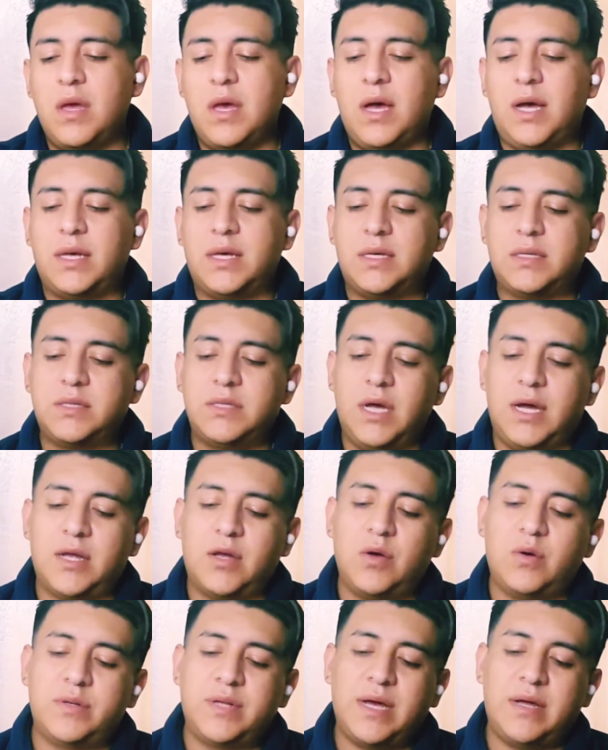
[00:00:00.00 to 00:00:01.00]
I
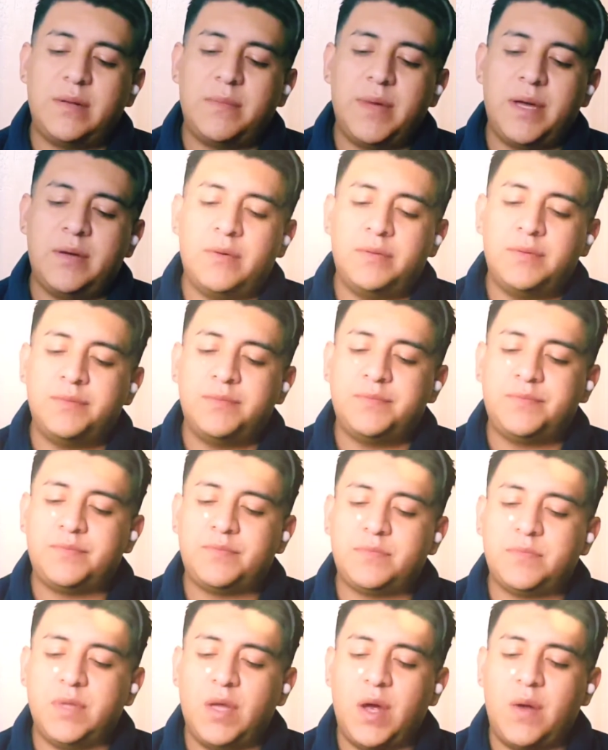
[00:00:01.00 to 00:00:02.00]
go down the mountain.
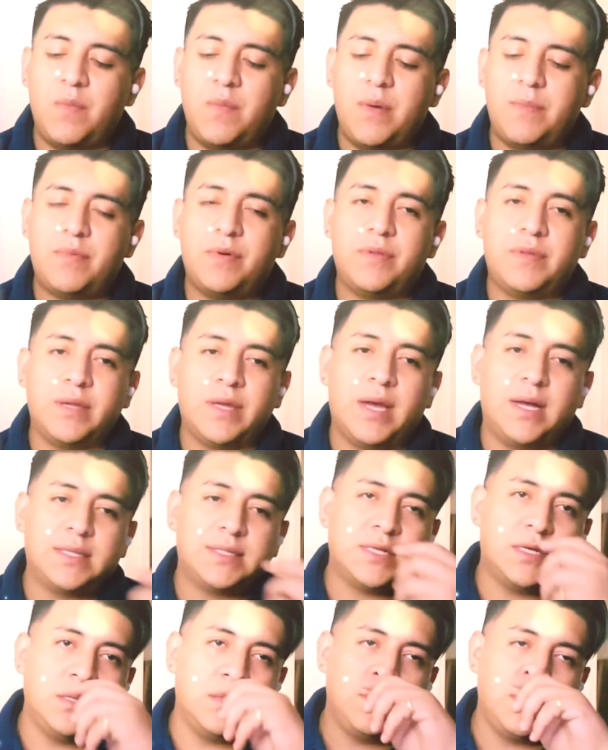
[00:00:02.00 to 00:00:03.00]
I remember the guy
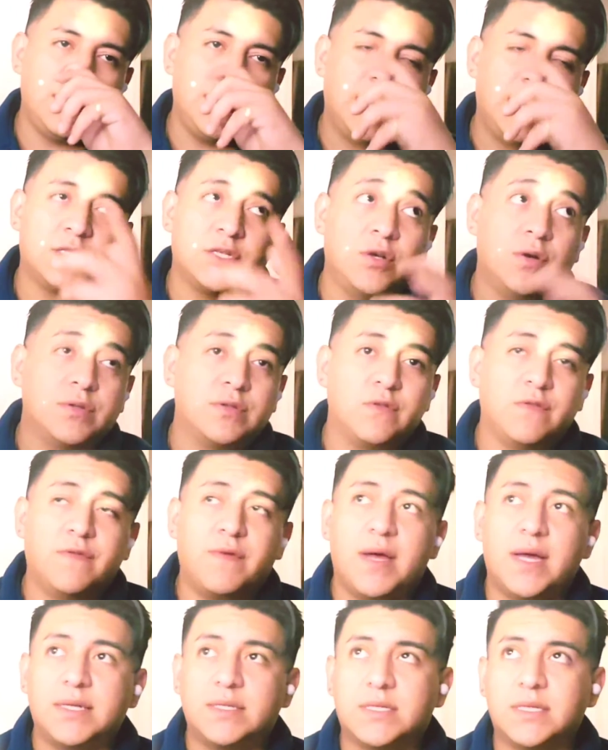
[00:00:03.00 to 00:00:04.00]
telling me not to go too
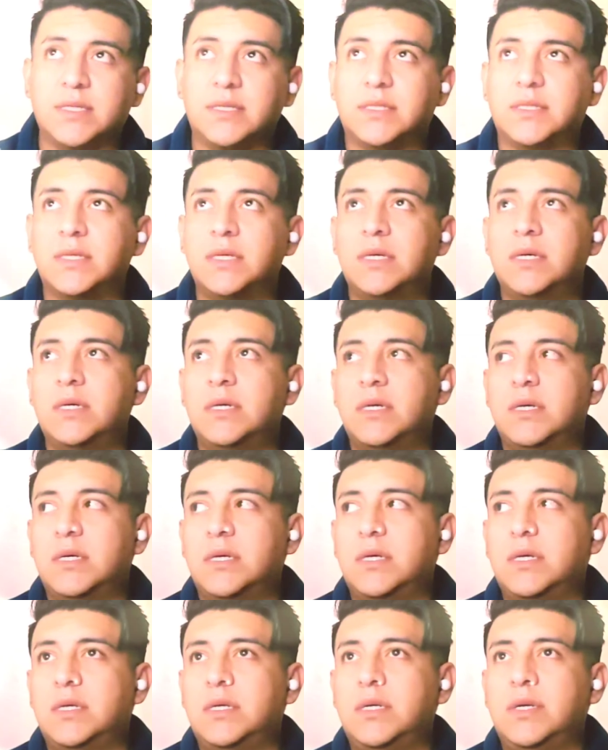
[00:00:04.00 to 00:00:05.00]
fast because
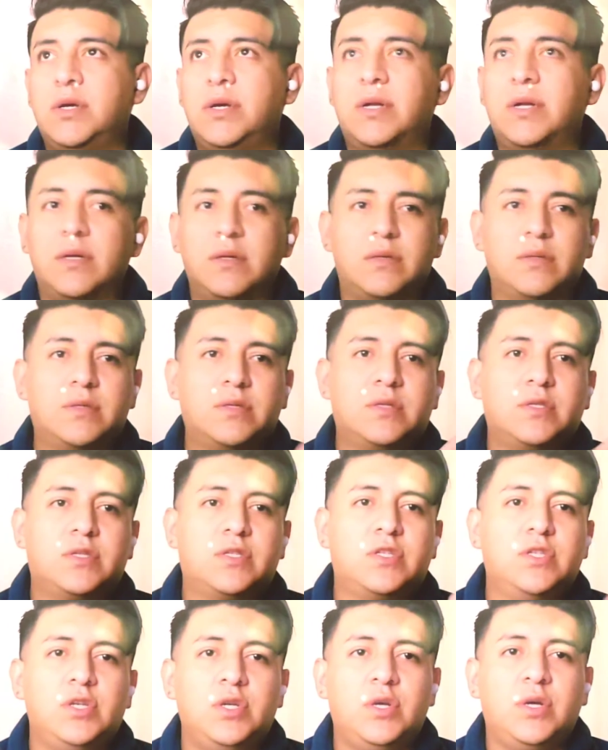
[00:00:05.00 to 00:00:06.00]
you're
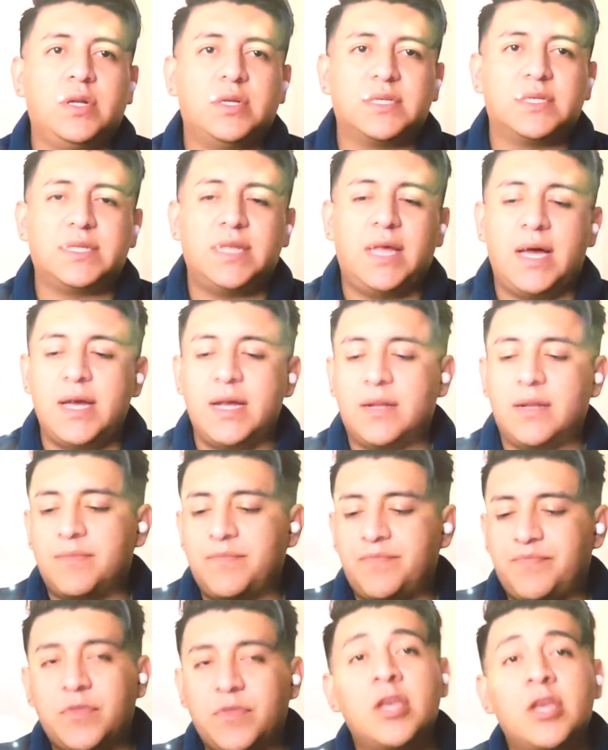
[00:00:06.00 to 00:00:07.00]
gonna slide.
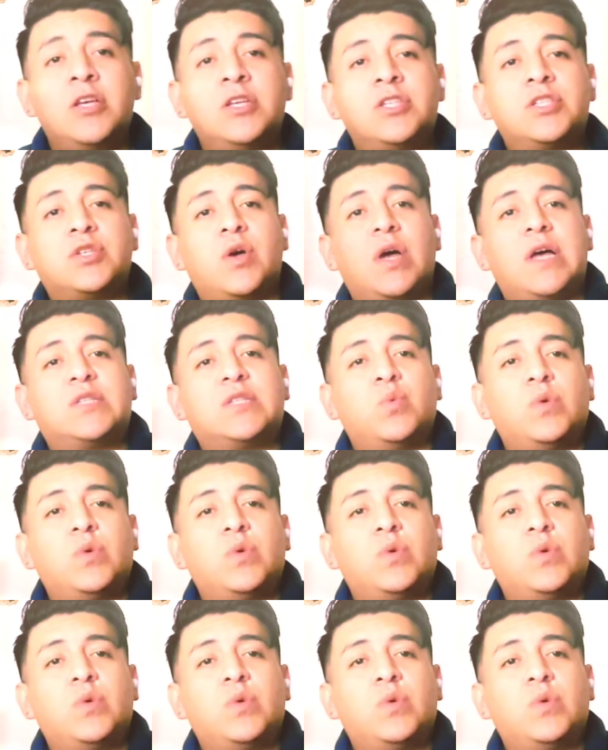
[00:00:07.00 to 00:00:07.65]
So as